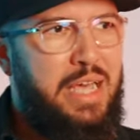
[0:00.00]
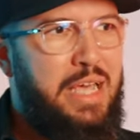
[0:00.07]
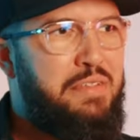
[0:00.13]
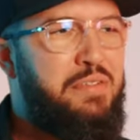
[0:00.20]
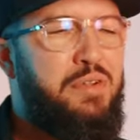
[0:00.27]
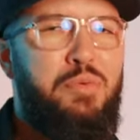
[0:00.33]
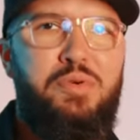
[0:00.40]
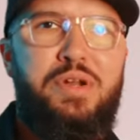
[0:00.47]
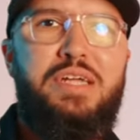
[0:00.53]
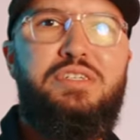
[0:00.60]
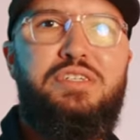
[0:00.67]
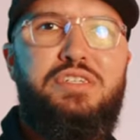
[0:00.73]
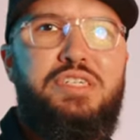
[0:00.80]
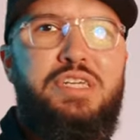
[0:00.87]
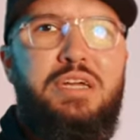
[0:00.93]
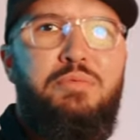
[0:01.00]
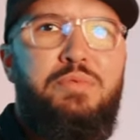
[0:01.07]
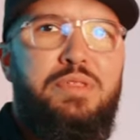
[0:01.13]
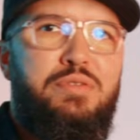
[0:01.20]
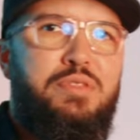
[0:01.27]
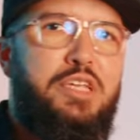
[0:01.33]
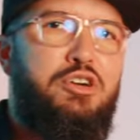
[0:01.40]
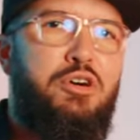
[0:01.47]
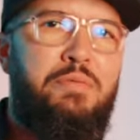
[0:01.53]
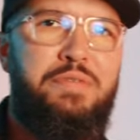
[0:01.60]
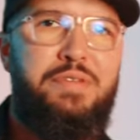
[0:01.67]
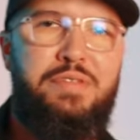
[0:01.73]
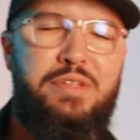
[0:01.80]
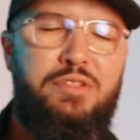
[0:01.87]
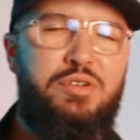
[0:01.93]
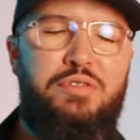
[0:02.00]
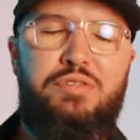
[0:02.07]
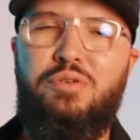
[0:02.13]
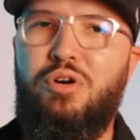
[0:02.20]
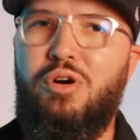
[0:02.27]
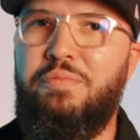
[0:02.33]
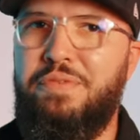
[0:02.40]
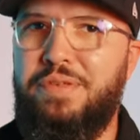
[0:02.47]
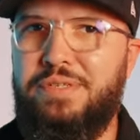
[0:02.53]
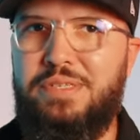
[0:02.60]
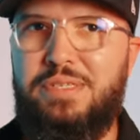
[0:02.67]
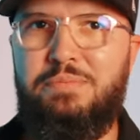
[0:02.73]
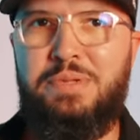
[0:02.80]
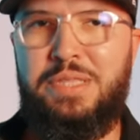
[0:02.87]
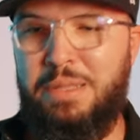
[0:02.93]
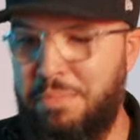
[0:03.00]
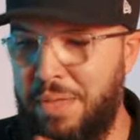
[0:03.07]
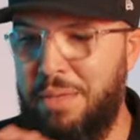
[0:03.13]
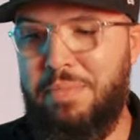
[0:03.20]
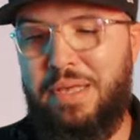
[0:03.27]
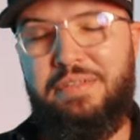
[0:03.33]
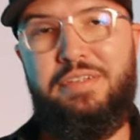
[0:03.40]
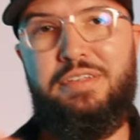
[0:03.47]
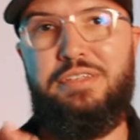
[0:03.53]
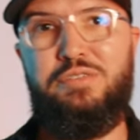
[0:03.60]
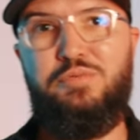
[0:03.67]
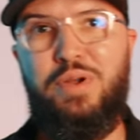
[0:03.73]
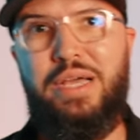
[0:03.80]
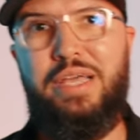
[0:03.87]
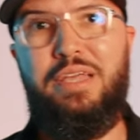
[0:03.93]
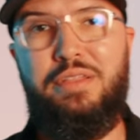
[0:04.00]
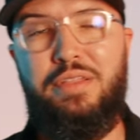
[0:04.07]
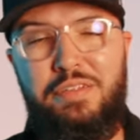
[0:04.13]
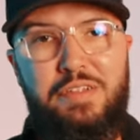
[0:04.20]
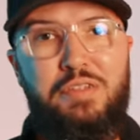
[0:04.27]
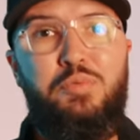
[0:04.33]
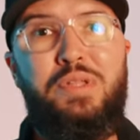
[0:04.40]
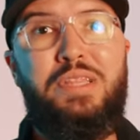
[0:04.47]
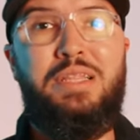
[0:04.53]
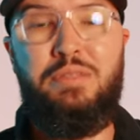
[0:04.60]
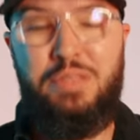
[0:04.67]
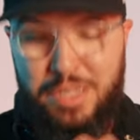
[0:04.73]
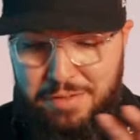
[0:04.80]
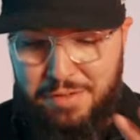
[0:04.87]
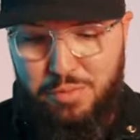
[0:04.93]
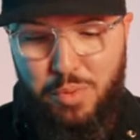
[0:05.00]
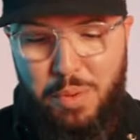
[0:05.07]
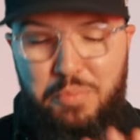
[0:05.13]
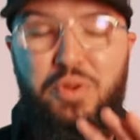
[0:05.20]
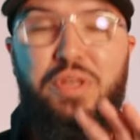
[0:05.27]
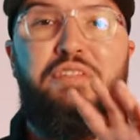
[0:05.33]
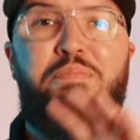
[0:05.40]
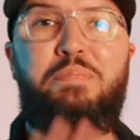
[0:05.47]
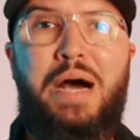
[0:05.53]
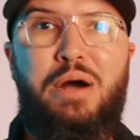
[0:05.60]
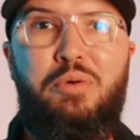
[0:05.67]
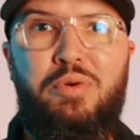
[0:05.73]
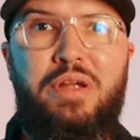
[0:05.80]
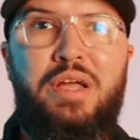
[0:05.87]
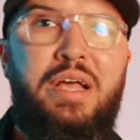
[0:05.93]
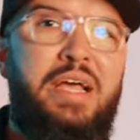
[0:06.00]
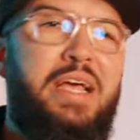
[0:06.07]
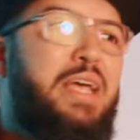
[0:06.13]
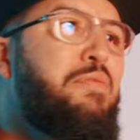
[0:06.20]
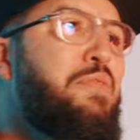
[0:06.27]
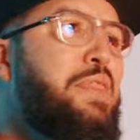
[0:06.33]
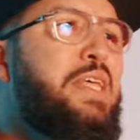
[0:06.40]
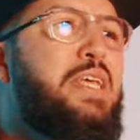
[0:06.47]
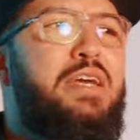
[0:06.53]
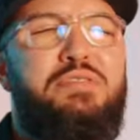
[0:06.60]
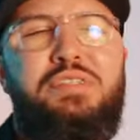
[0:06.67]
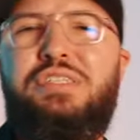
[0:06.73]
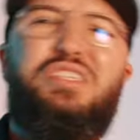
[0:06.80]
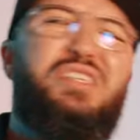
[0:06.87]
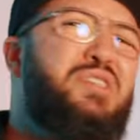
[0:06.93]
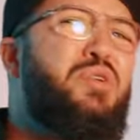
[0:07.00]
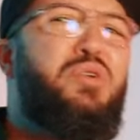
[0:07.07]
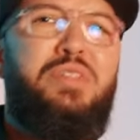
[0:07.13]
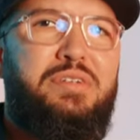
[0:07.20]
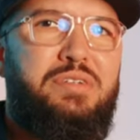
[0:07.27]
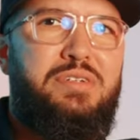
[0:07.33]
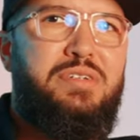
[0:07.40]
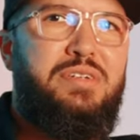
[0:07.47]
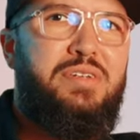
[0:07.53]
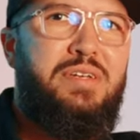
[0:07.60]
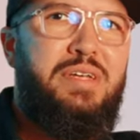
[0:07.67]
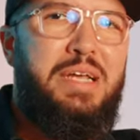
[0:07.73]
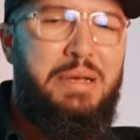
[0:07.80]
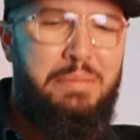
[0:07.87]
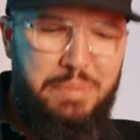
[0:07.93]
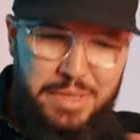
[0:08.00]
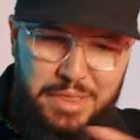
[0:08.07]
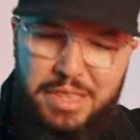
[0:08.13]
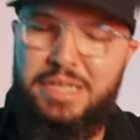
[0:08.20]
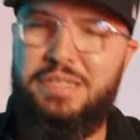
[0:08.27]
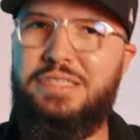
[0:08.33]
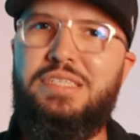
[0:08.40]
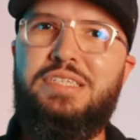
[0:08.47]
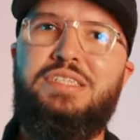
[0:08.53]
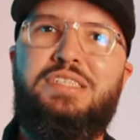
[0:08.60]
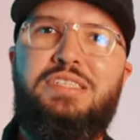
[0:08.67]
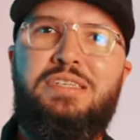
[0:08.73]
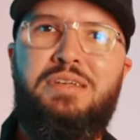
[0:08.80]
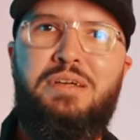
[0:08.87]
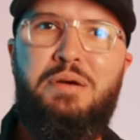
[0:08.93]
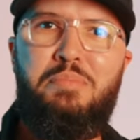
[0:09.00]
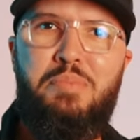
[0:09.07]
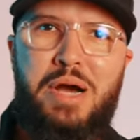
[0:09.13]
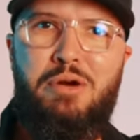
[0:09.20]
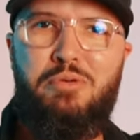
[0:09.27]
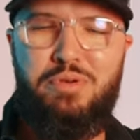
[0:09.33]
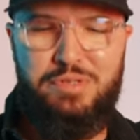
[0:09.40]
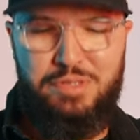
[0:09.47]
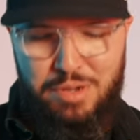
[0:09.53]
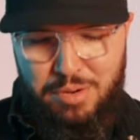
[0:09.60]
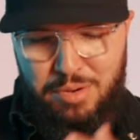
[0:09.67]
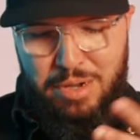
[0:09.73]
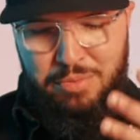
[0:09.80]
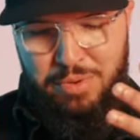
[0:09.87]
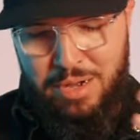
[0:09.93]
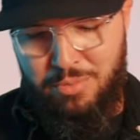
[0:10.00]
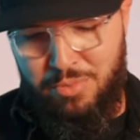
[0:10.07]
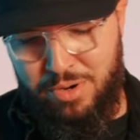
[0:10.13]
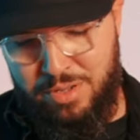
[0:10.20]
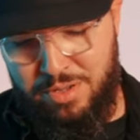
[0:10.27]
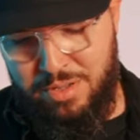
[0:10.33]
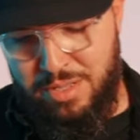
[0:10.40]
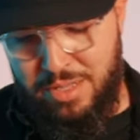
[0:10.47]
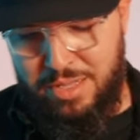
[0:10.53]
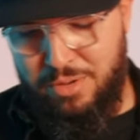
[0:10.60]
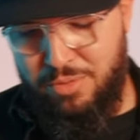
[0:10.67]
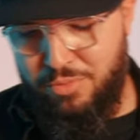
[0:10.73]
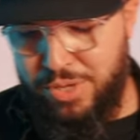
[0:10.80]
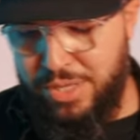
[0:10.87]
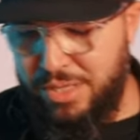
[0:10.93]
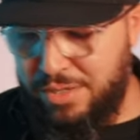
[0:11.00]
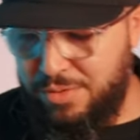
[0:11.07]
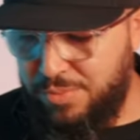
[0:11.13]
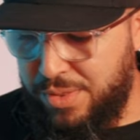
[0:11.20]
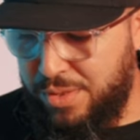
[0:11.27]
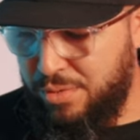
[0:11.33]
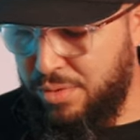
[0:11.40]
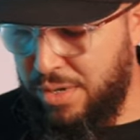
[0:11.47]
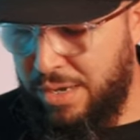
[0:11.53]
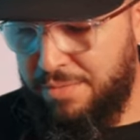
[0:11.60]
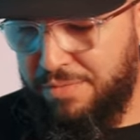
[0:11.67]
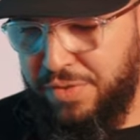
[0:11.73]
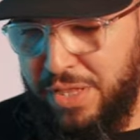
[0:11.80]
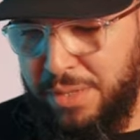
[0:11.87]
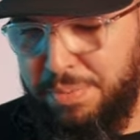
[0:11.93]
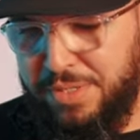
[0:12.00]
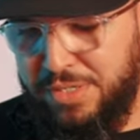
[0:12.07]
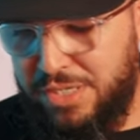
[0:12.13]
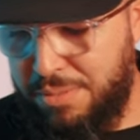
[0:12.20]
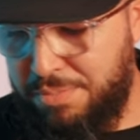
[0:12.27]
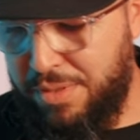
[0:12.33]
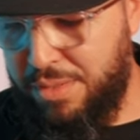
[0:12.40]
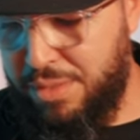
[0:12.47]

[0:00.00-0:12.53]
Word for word: it's not what I just shared with you, the obvious and not so obvious, but the main message is right here. This is what this is what brings power. Everything else is just knowledge, but this is power. So I, I want to read this with you, uh, Philippians chapter